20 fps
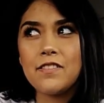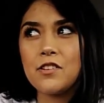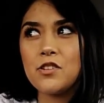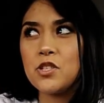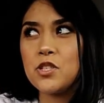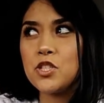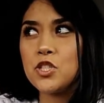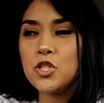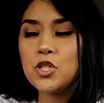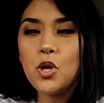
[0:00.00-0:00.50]
There's
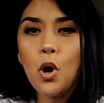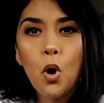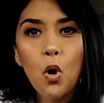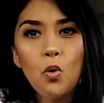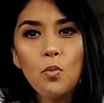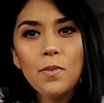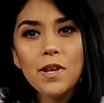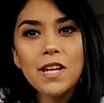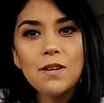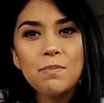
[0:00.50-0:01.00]

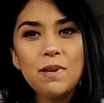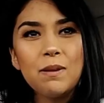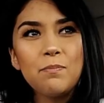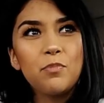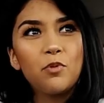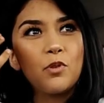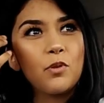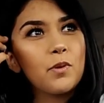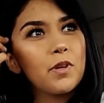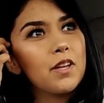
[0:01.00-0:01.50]
so many
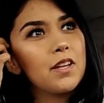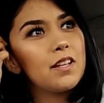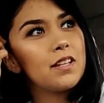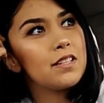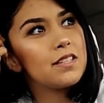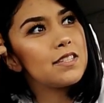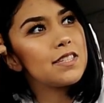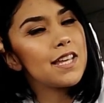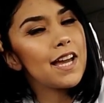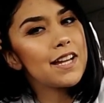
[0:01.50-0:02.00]
people
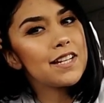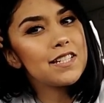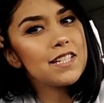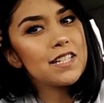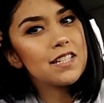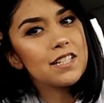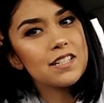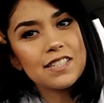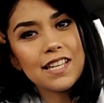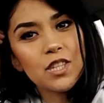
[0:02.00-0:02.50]
inside
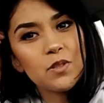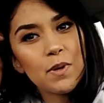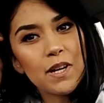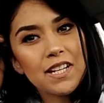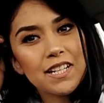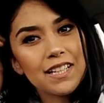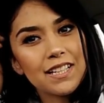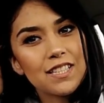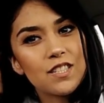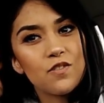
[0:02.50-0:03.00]
Dee's. That's why I
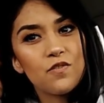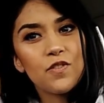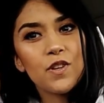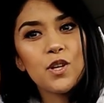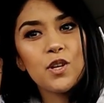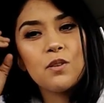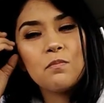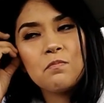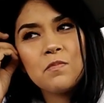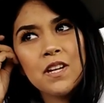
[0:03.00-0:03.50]
didn't get to
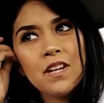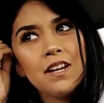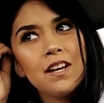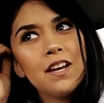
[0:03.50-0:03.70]
film,